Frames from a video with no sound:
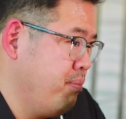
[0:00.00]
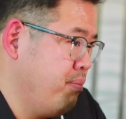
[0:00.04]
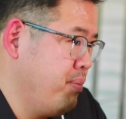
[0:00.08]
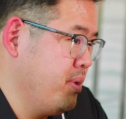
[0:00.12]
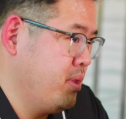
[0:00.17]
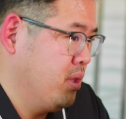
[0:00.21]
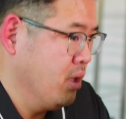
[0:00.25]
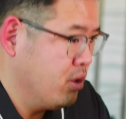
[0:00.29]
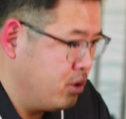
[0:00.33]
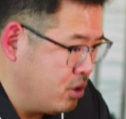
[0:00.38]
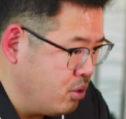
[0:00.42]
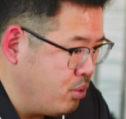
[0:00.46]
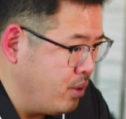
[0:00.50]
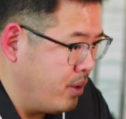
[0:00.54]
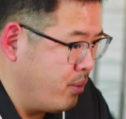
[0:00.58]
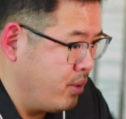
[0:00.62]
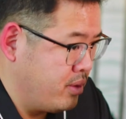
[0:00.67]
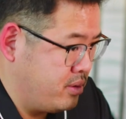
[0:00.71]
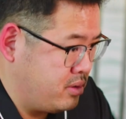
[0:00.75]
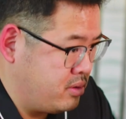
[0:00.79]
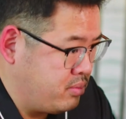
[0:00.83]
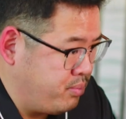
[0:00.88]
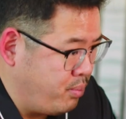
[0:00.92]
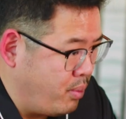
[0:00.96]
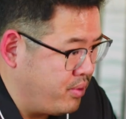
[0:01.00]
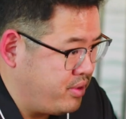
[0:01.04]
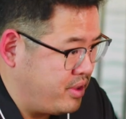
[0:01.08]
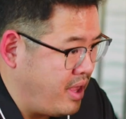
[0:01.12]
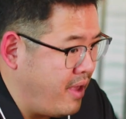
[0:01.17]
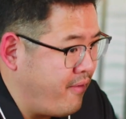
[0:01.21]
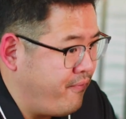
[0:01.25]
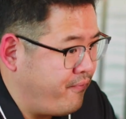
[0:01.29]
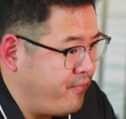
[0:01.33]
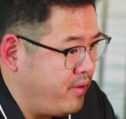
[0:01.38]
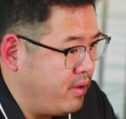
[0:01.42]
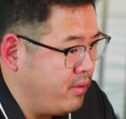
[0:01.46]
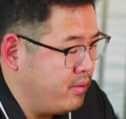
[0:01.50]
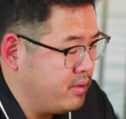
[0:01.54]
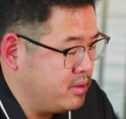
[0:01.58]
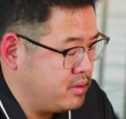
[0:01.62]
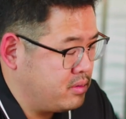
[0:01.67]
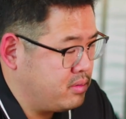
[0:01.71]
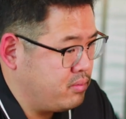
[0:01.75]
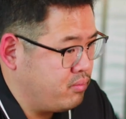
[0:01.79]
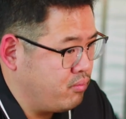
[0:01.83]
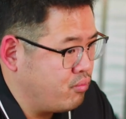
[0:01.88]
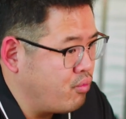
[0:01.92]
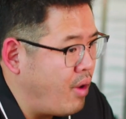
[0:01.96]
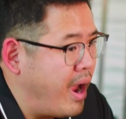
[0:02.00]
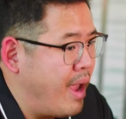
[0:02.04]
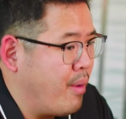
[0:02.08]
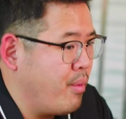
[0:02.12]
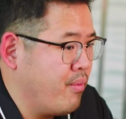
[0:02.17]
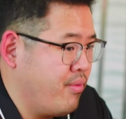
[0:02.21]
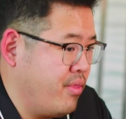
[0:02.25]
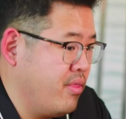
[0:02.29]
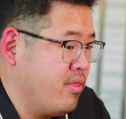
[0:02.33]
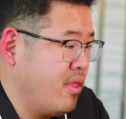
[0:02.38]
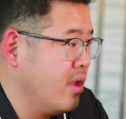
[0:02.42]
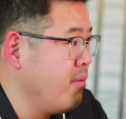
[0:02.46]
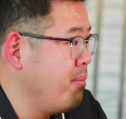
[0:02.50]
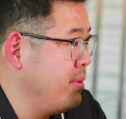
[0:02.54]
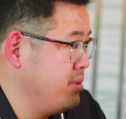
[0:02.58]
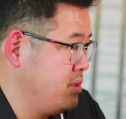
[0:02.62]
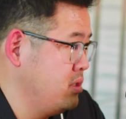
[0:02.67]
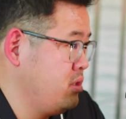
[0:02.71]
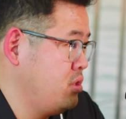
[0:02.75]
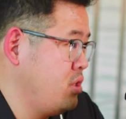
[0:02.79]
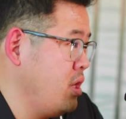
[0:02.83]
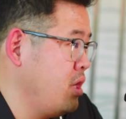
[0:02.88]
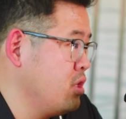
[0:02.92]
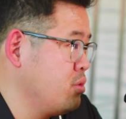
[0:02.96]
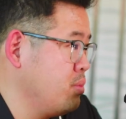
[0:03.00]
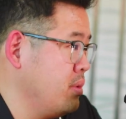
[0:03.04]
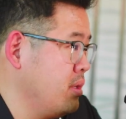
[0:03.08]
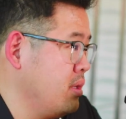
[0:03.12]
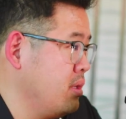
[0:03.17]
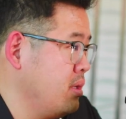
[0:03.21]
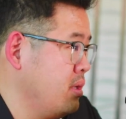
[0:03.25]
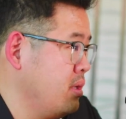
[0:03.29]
But they're doing what they feel is right within their business judgment.